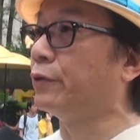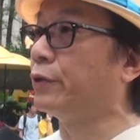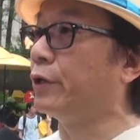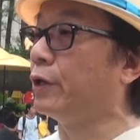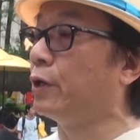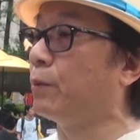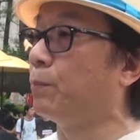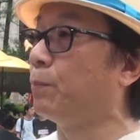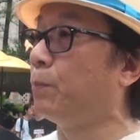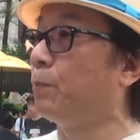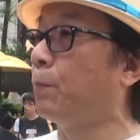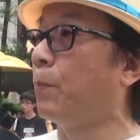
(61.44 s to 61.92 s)

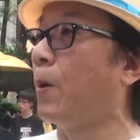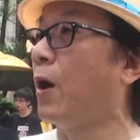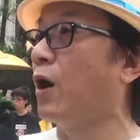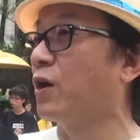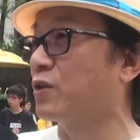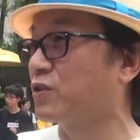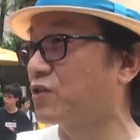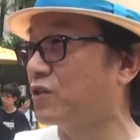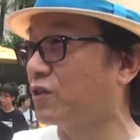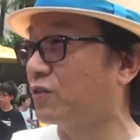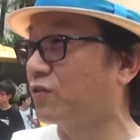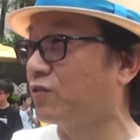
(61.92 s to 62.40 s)
the
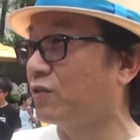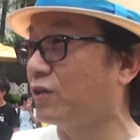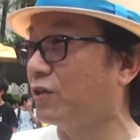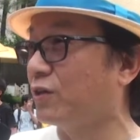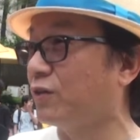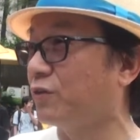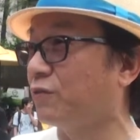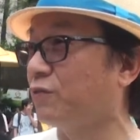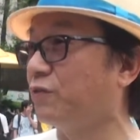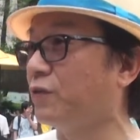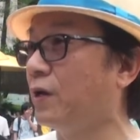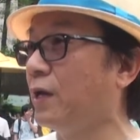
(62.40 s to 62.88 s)

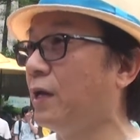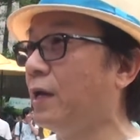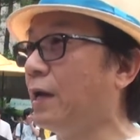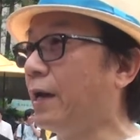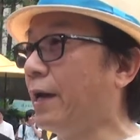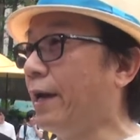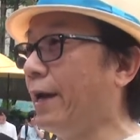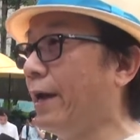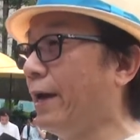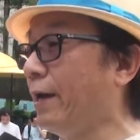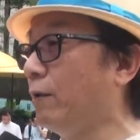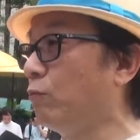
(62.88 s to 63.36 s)
positive
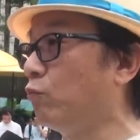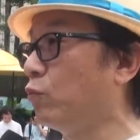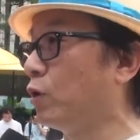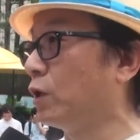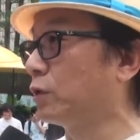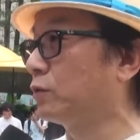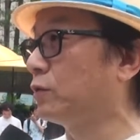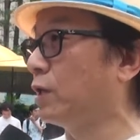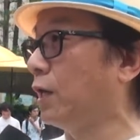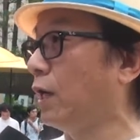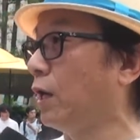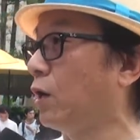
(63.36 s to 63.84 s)
and
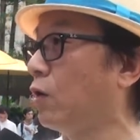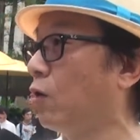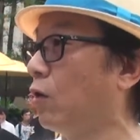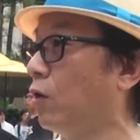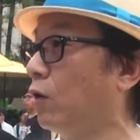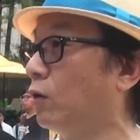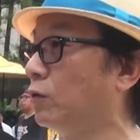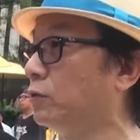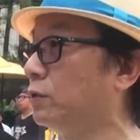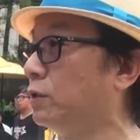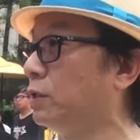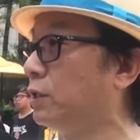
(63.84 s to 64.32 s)
what they
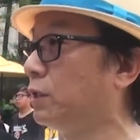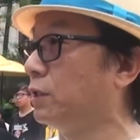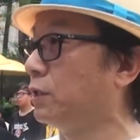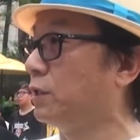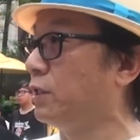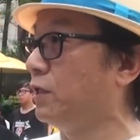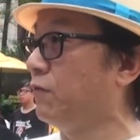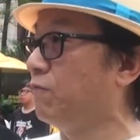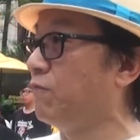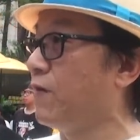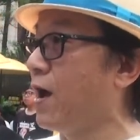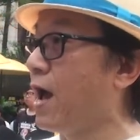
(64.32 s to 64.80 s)
call the
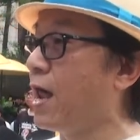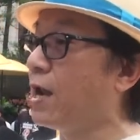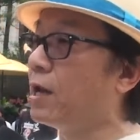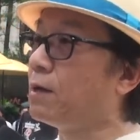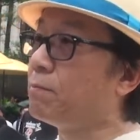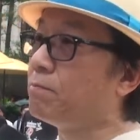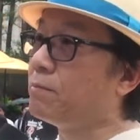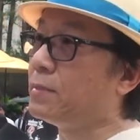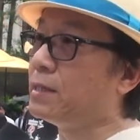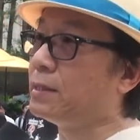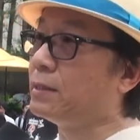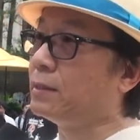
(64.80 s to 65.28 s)

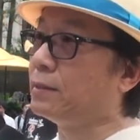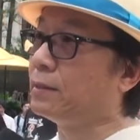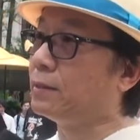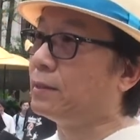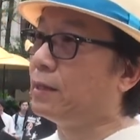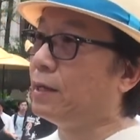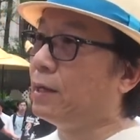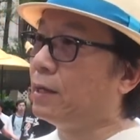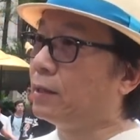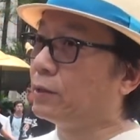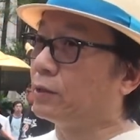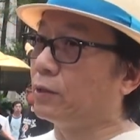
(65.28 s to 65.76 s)

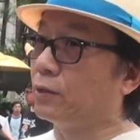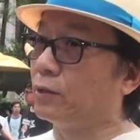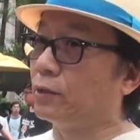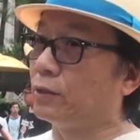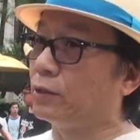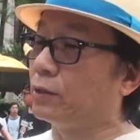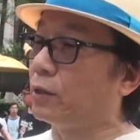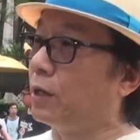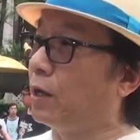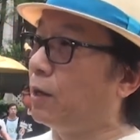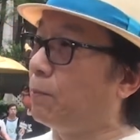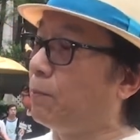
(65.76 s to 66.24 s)
development
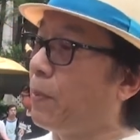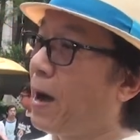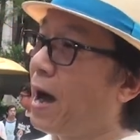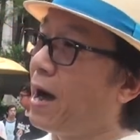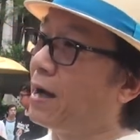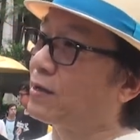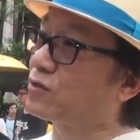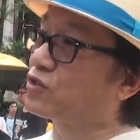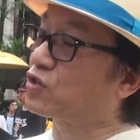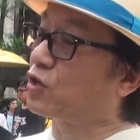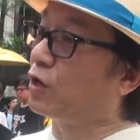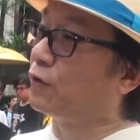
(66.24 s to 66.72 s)
the uh,
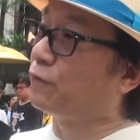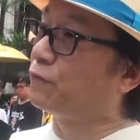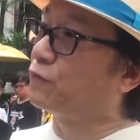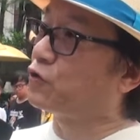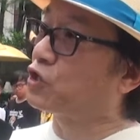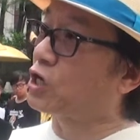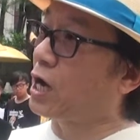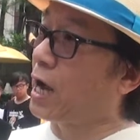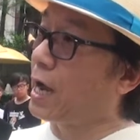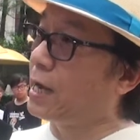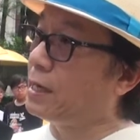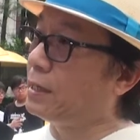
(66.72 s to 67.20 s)
parts of
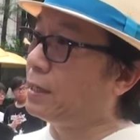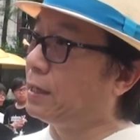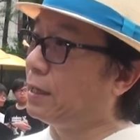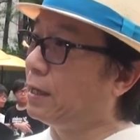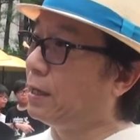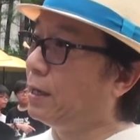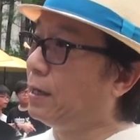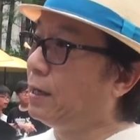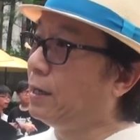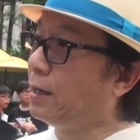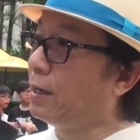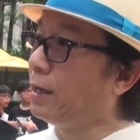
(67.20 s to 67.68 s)

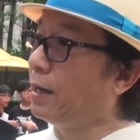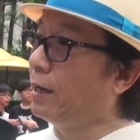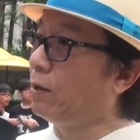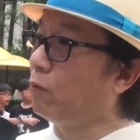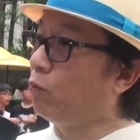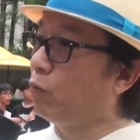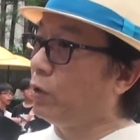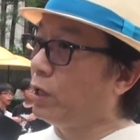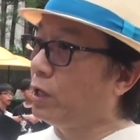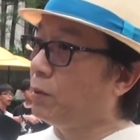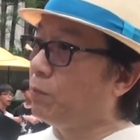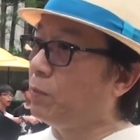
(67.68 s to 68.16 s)
China
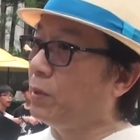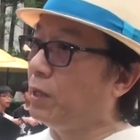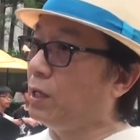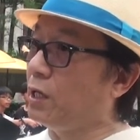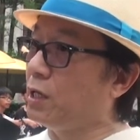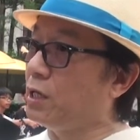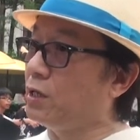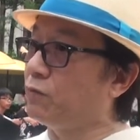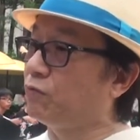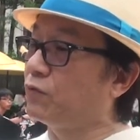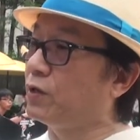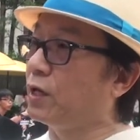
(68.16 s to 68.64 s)
and we
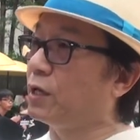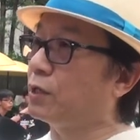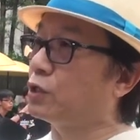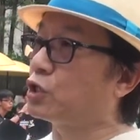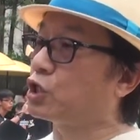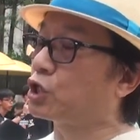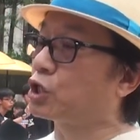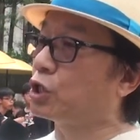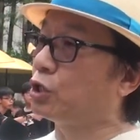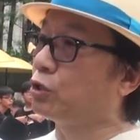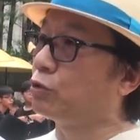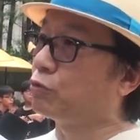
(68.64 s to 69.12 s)
believe
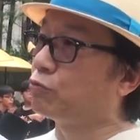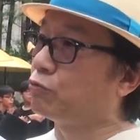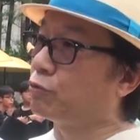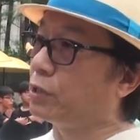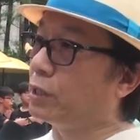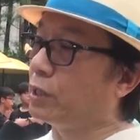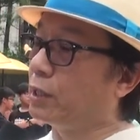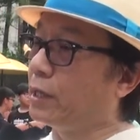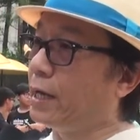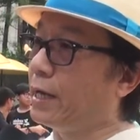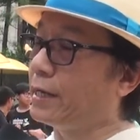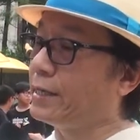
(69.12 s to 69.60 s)
that
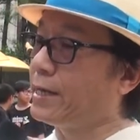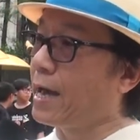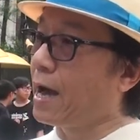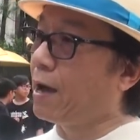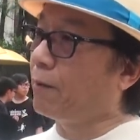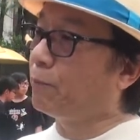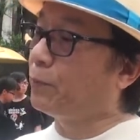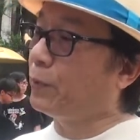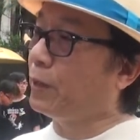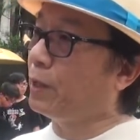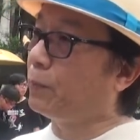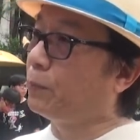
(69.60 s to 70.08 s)
children and
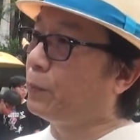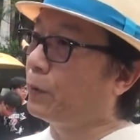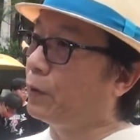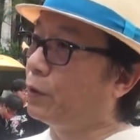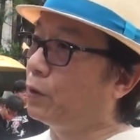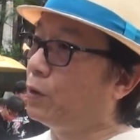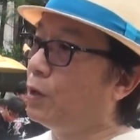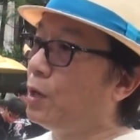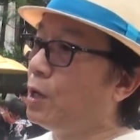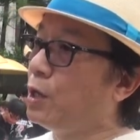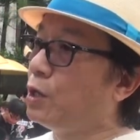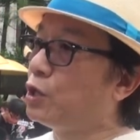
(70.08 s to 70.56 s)
young
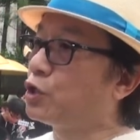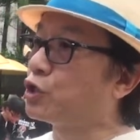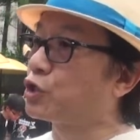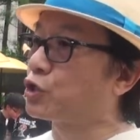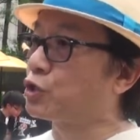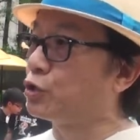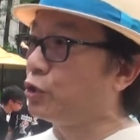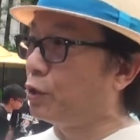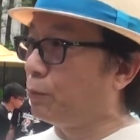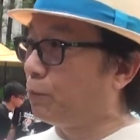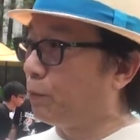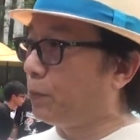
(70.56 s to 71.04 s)
people
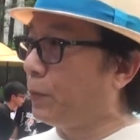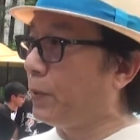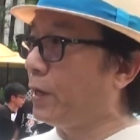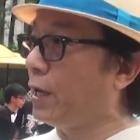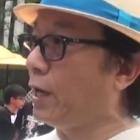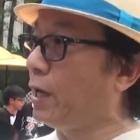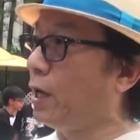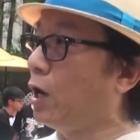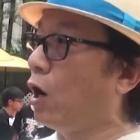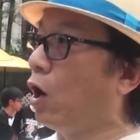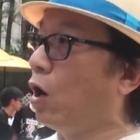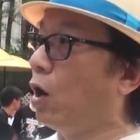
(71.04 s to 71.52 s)
should
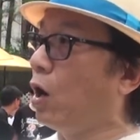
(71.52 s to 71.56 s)
be